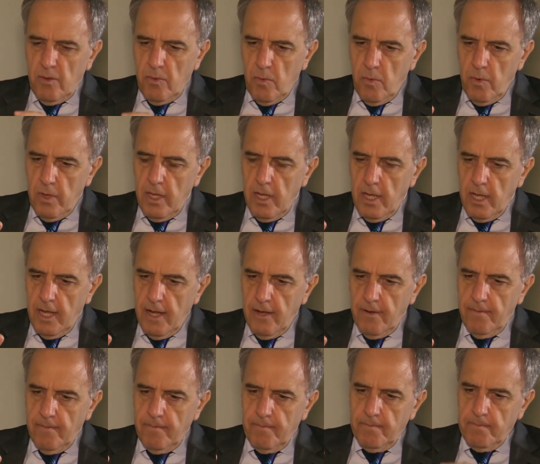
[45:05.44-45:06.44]
We
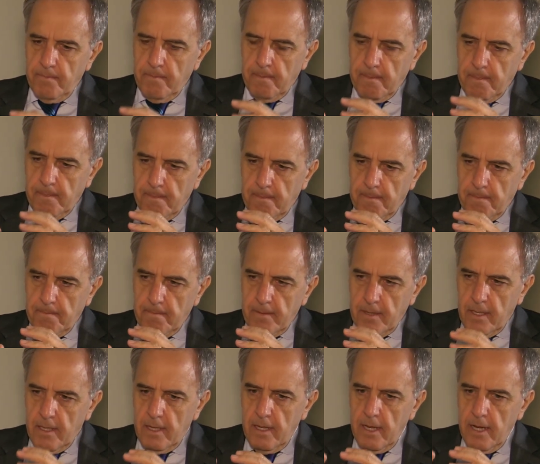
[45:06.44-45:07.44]
have
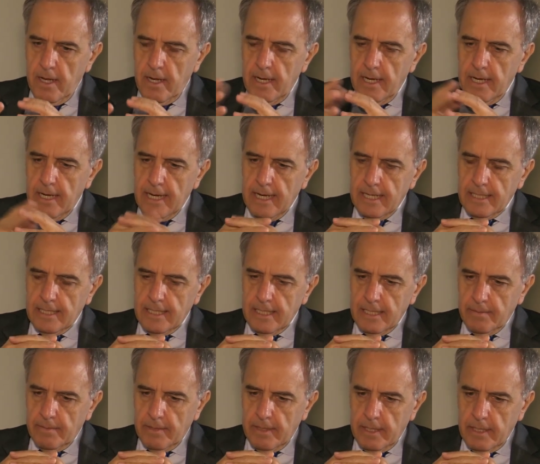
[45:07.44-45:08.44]
here in Latin
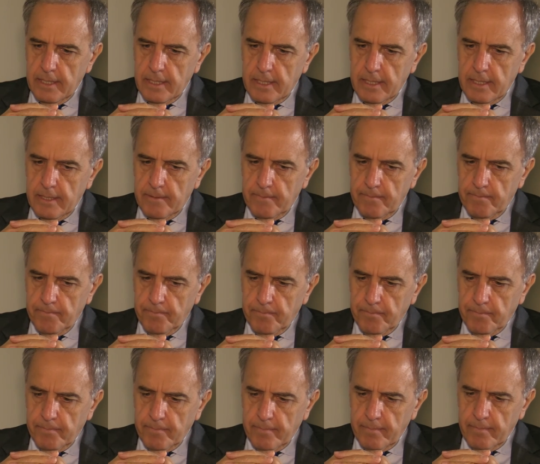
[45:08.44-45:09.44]
America
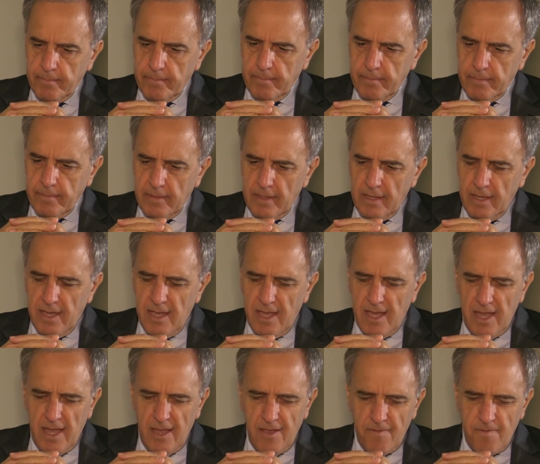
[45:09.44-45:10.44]

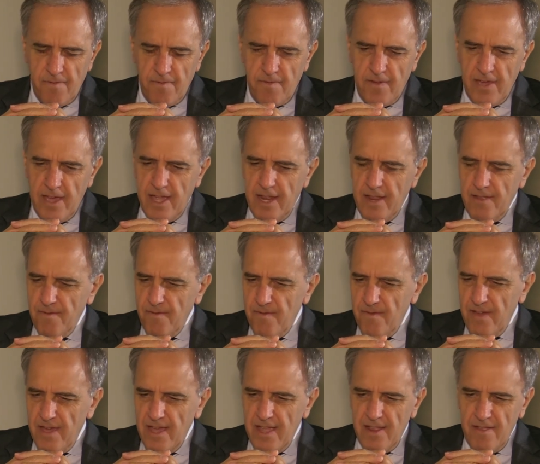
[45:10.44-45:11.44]
a very,
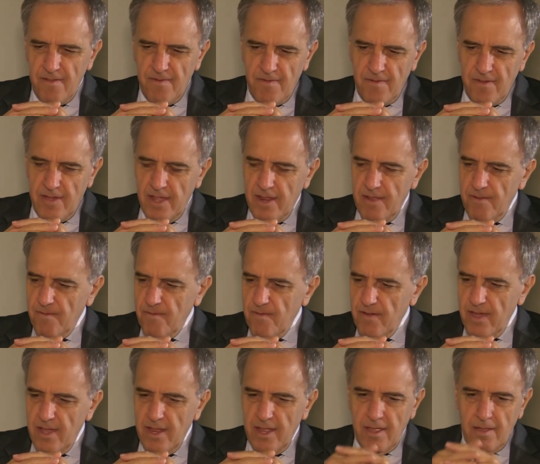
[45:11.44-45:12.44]
very, very,
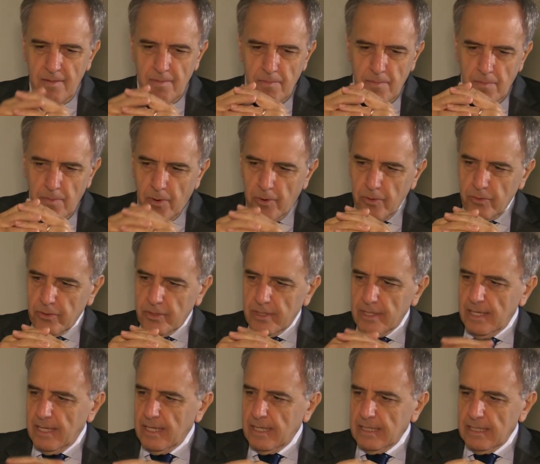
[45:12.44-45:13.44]
very
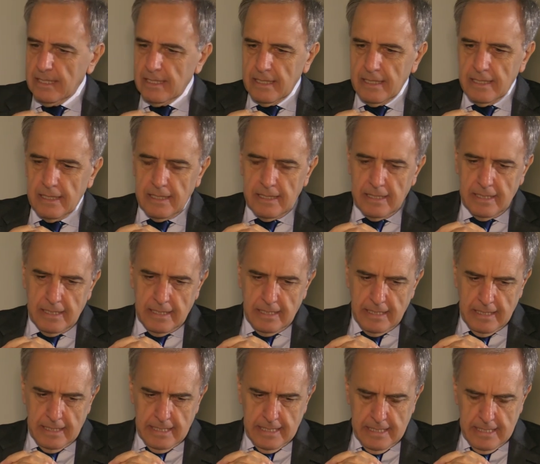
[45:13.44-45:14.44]
important
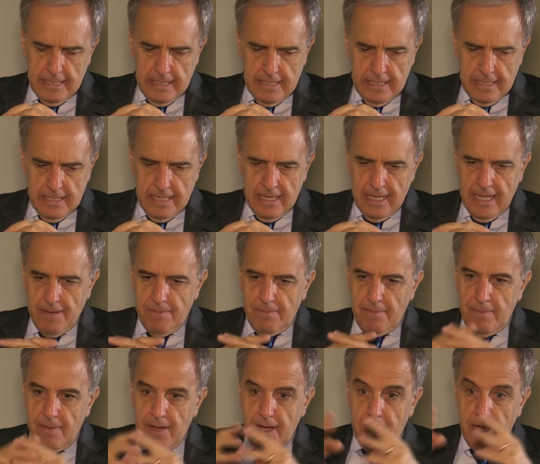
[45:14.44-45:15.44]

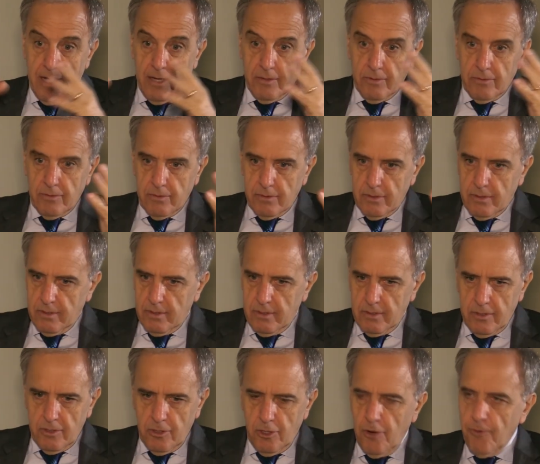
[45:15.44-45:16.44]

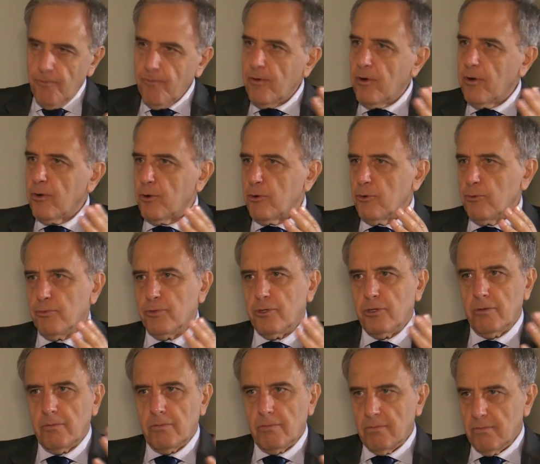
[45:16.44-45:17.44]
amount of
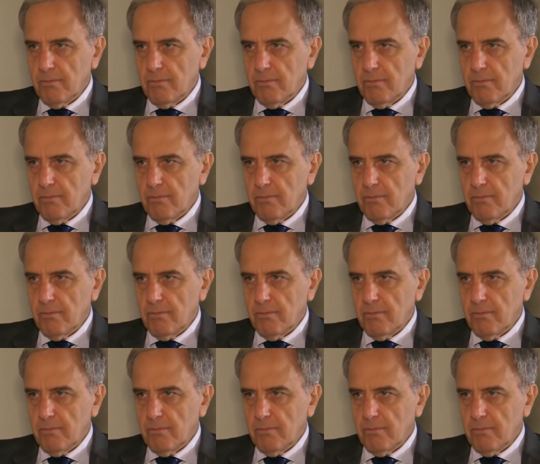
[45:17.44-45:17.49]
corruption.